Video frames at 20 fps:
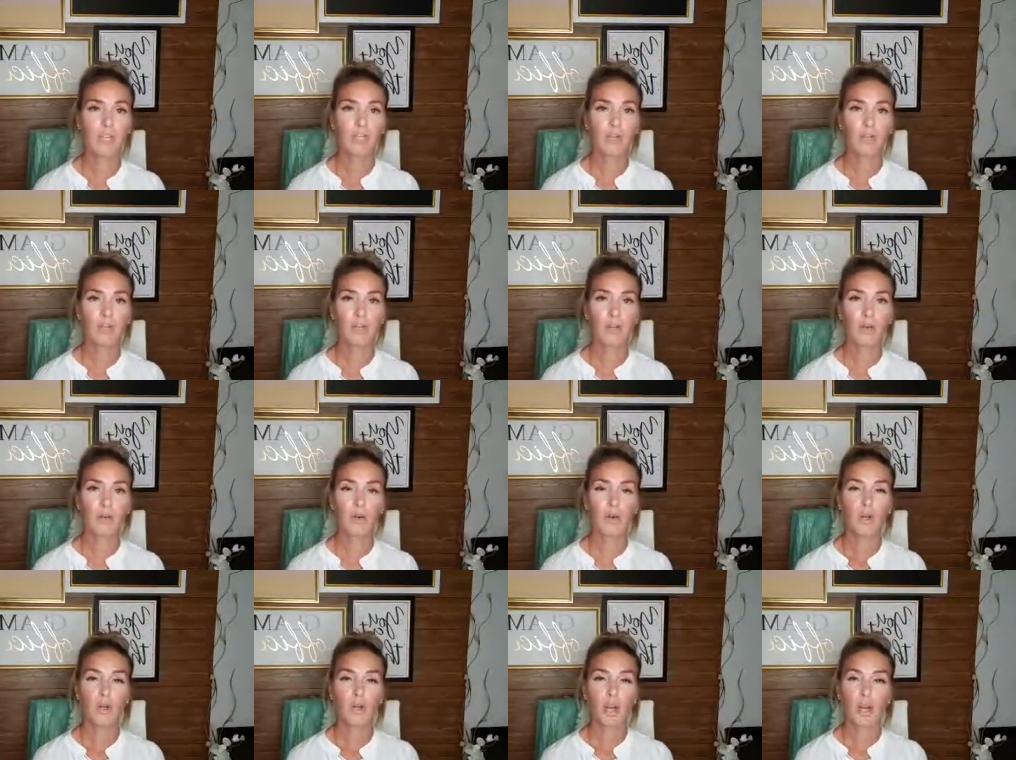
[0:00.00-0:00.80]

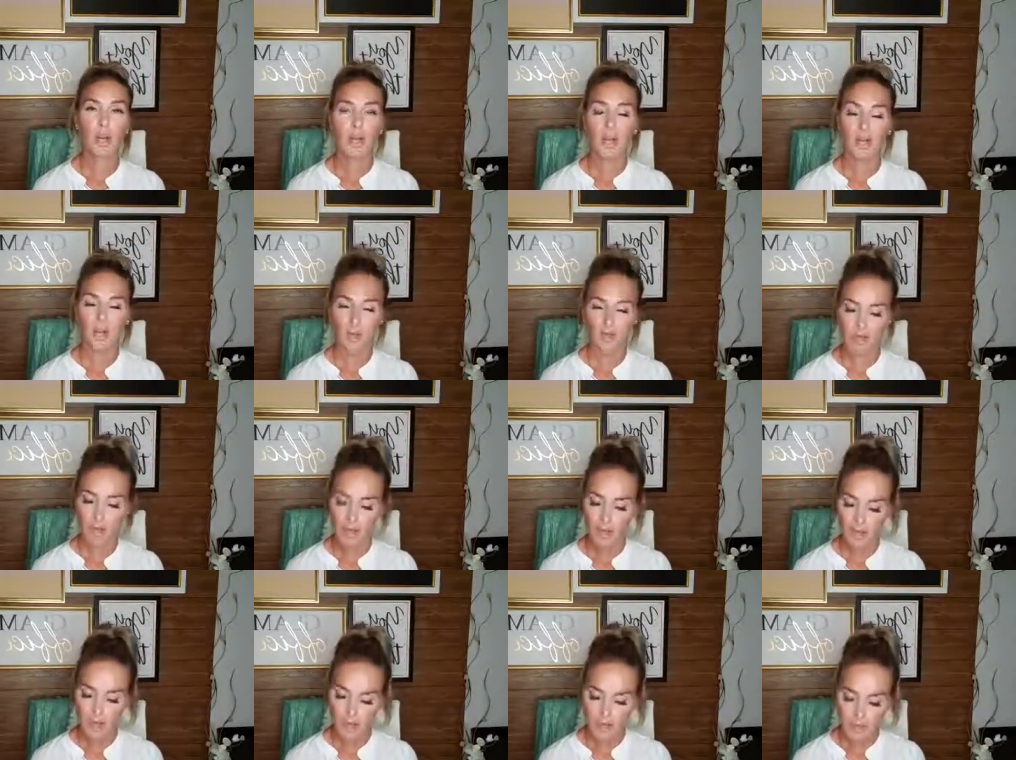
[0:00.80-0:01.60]
So
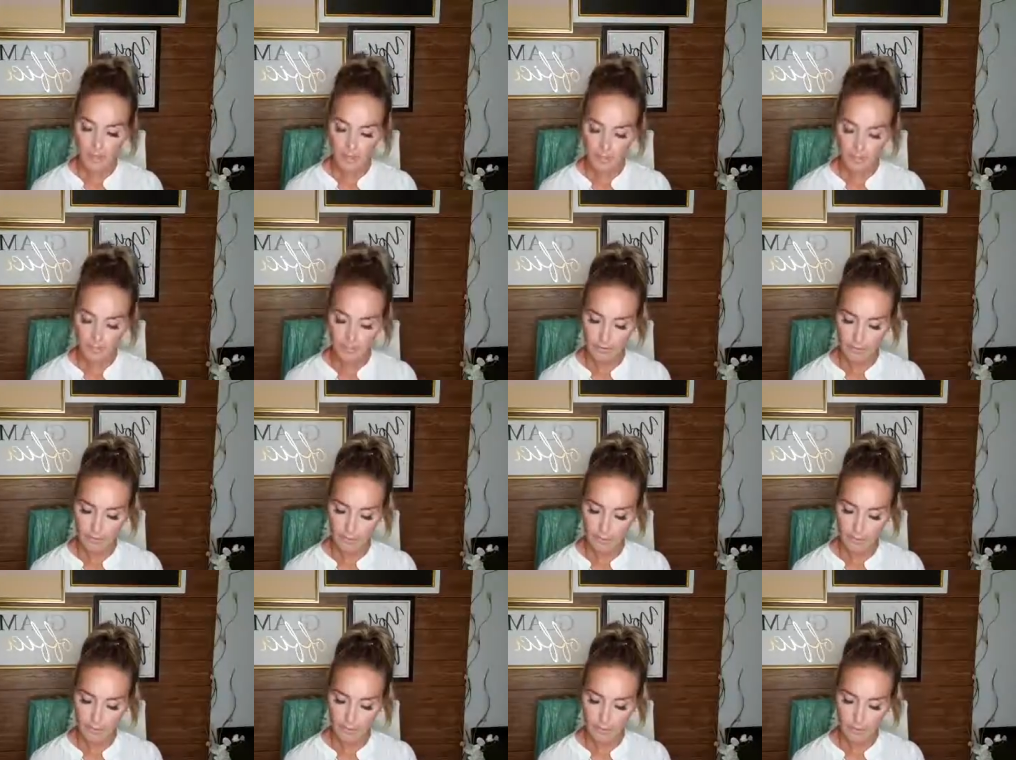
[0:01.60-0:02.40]
for
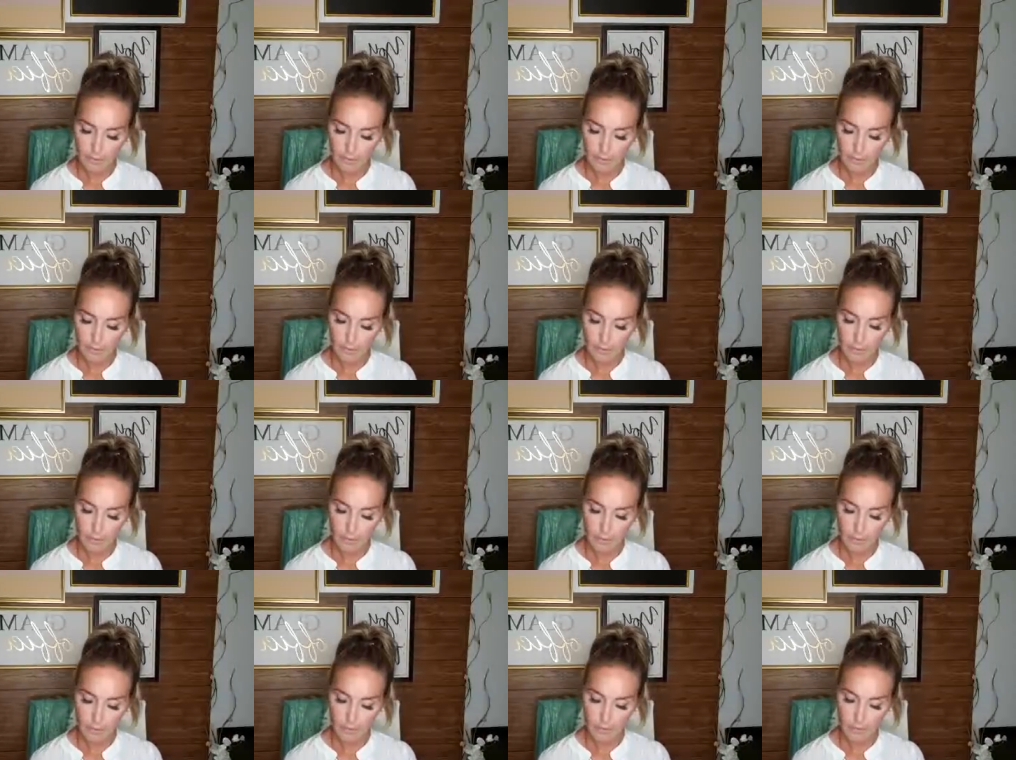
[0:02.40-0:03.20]
those of you
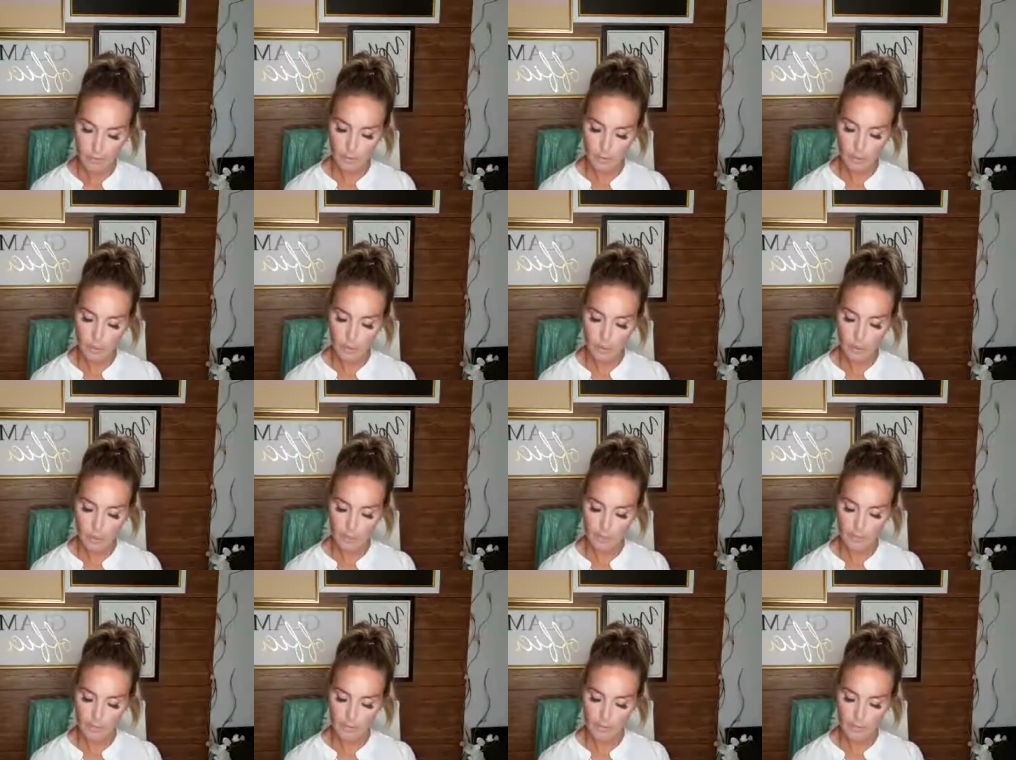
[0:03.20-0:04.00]
who
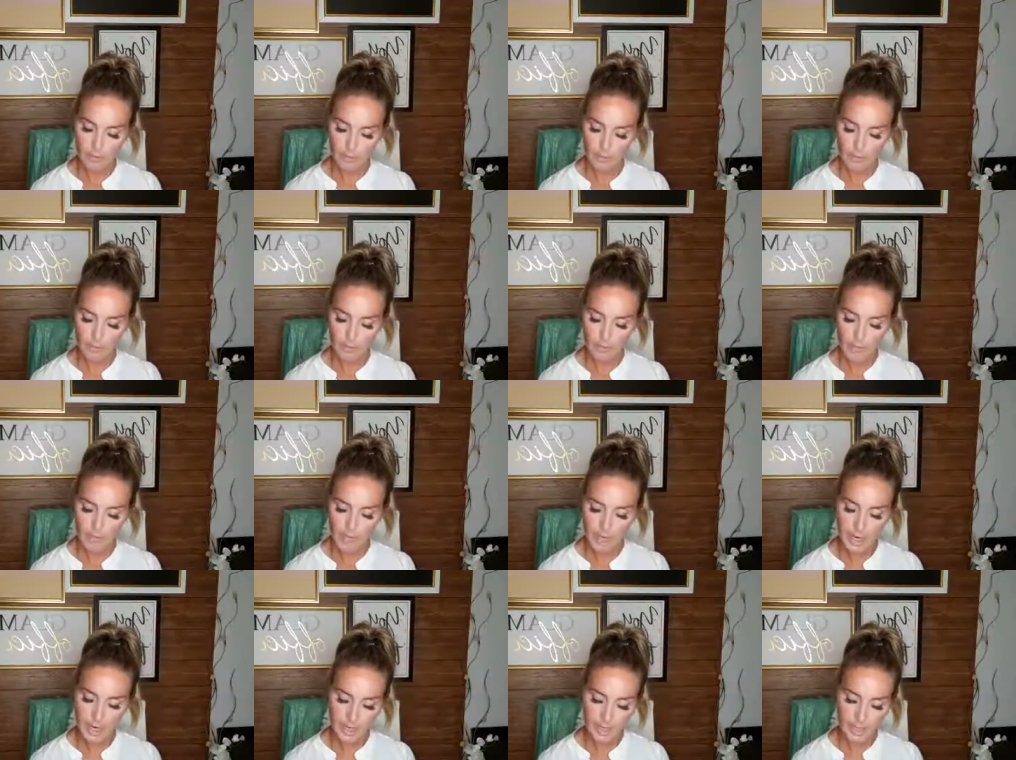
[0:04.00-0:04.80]
use
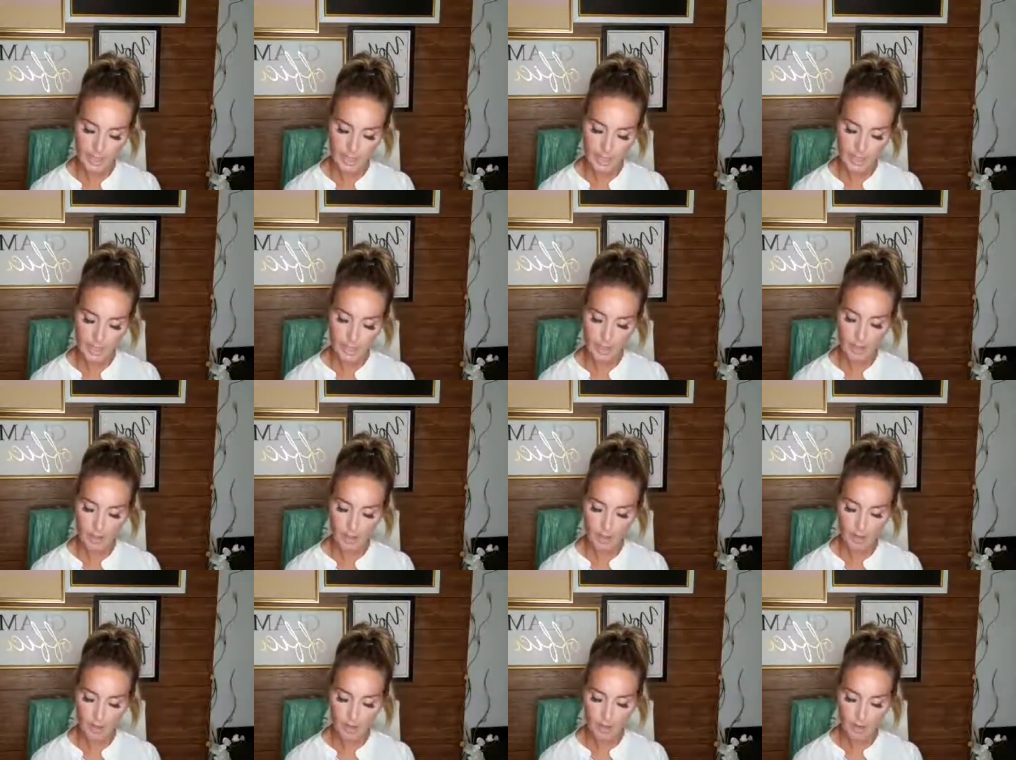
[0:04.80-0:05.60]
the hashtag,
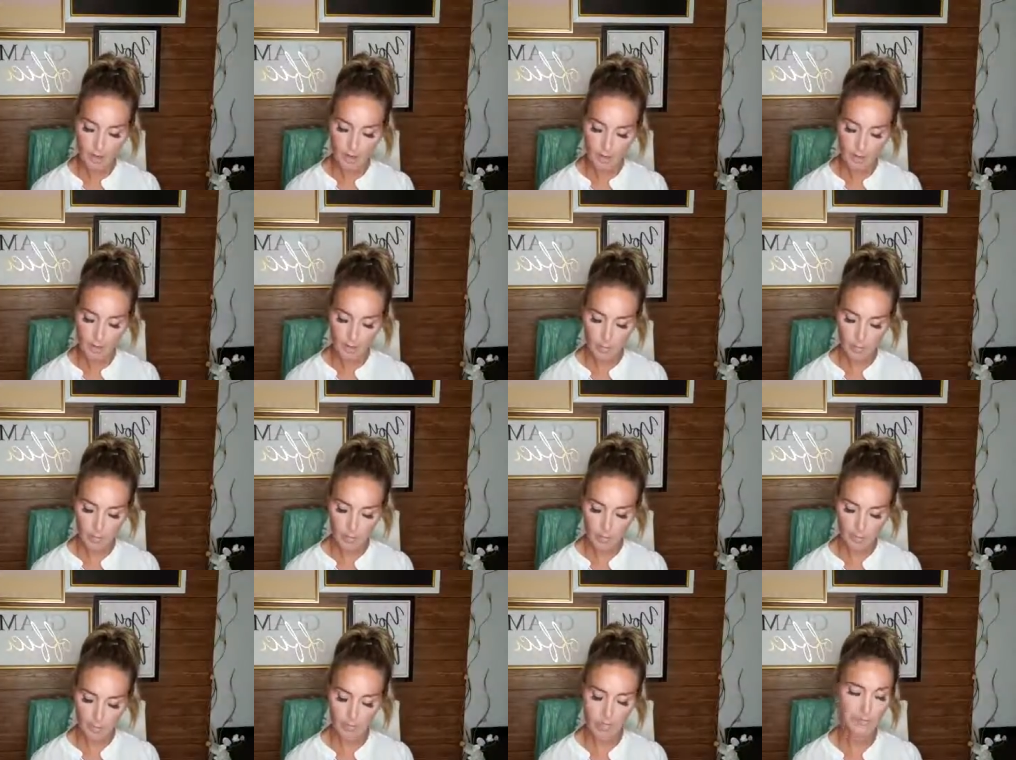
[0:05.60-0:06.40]
the
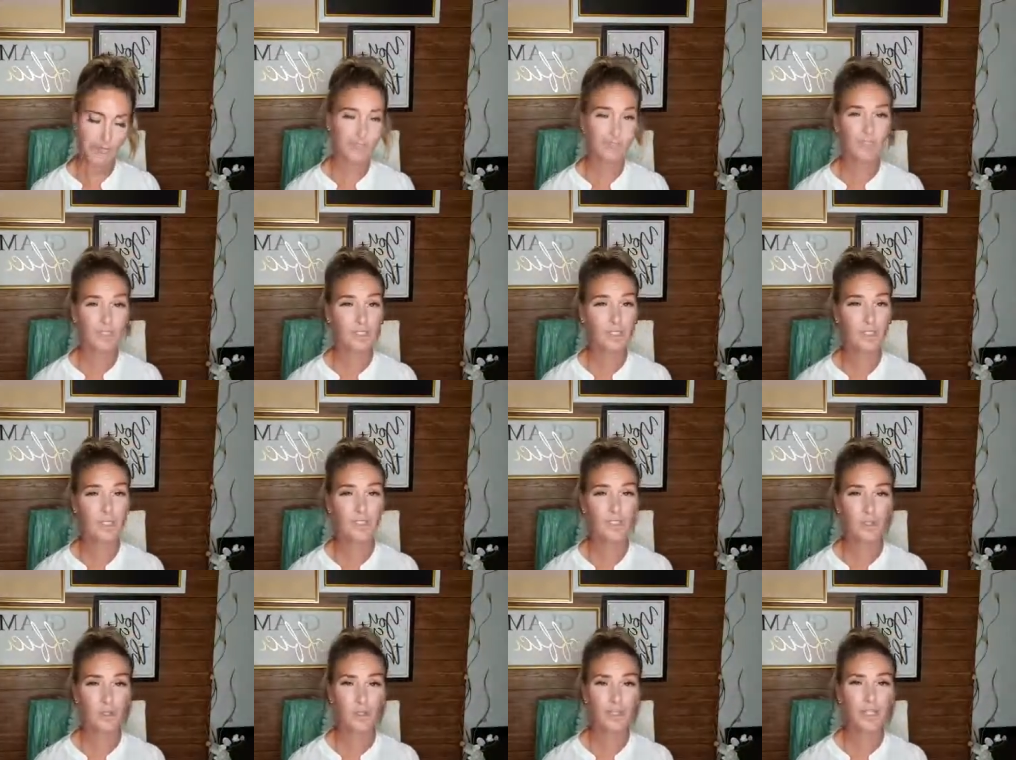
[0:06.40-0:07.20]
profitable
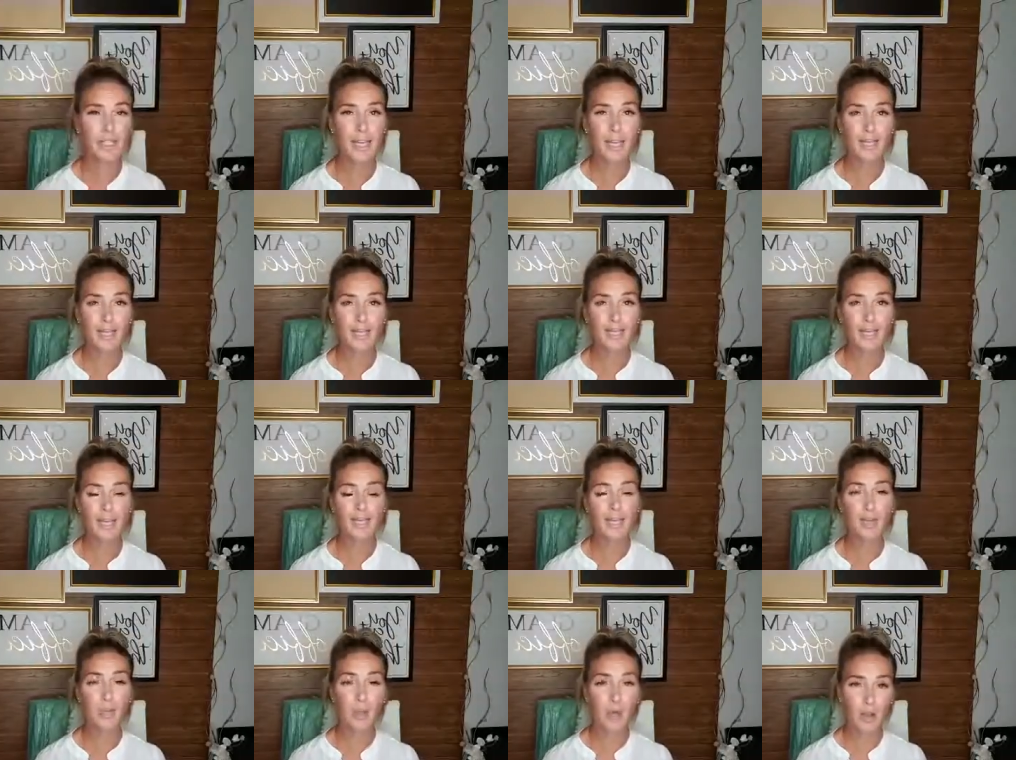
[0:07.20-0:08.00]
just use the hashtag
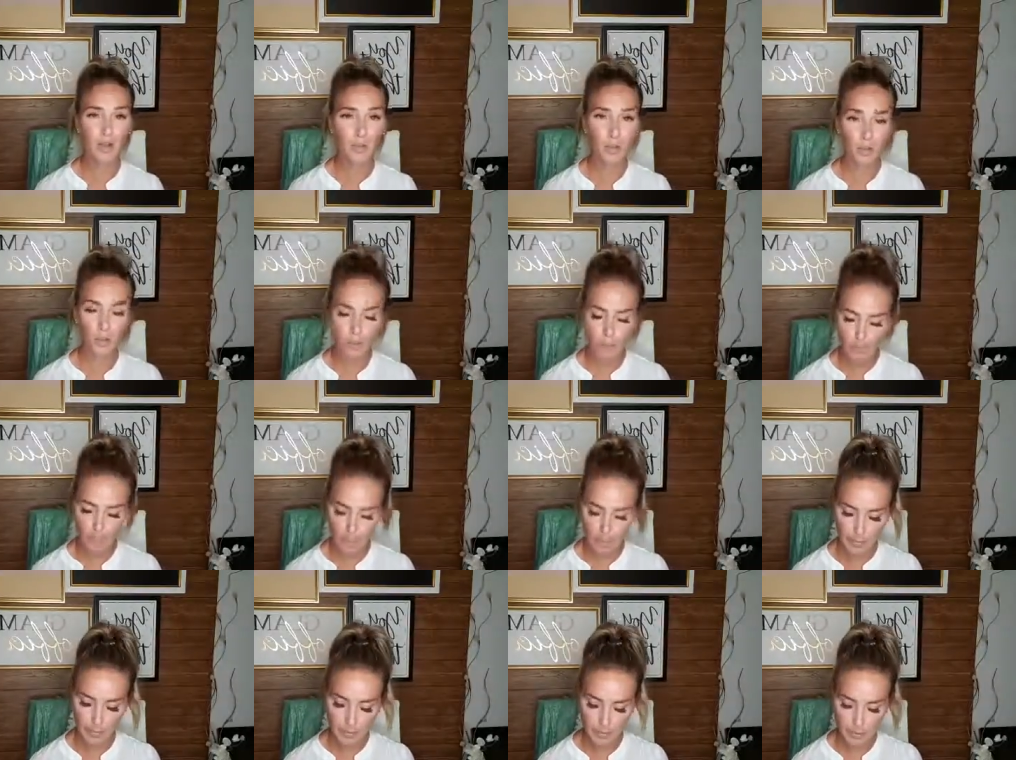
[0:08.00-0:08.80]
the profitable
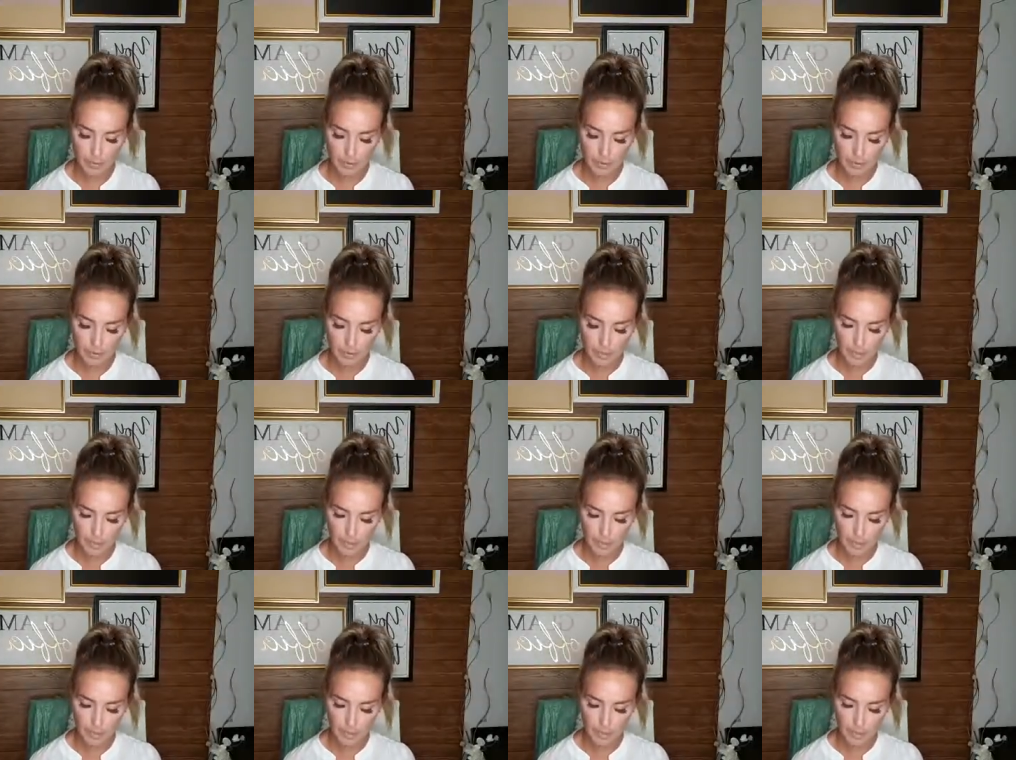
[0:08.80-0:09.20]
mompreneur